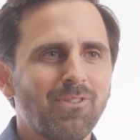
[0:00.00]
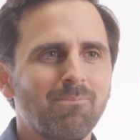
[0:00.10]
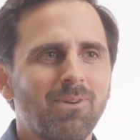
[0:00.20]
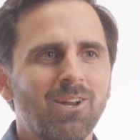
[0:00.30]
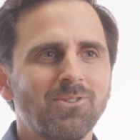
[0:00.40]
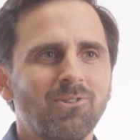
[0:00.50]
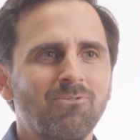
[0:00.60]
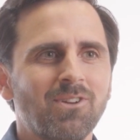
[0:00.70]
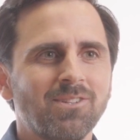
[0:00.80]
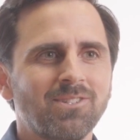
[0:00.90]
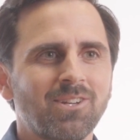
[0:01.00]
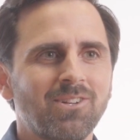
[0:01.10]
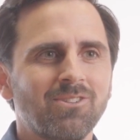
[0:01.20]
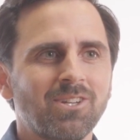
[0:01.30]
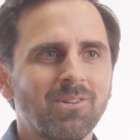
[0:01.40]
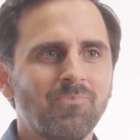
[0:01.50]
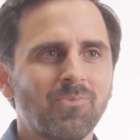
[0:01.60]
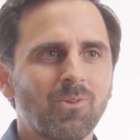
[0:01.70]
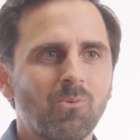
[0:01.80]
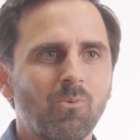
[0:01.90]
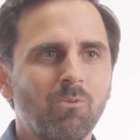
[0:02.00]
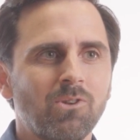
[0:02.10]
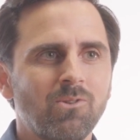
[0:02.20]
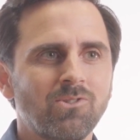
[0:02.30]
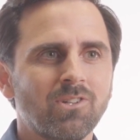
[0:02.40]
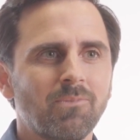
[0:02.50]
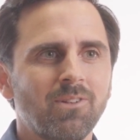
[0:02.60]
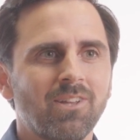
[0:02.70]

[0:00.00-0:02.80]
the bottles are rinsed and cleaned, we would use something